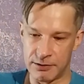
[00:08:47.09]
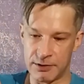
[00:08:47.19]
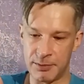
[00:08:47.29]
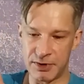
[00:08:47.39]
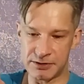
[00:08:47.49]
To
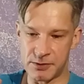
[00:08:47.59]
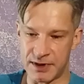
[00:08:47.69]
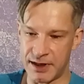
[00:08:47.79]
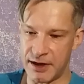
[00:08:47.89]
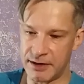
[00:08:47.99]
keep it
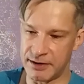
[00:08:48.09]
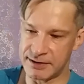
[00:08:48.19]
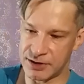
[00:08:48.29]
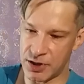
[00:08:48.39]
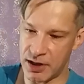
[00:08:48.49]
retain
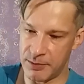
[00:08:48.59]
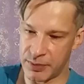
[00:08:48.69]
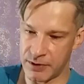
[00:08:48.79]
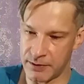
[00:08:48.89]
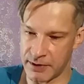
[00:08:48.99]
its shape
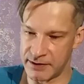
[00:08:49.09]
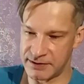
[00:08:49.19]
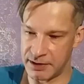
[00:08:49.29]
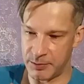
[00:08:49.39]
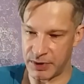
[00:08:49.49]
as
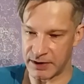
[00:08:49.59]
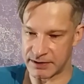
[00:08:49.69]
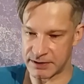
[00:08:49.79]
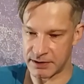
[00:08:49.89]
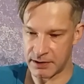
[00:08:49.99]
it
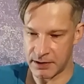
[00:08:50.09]
beats.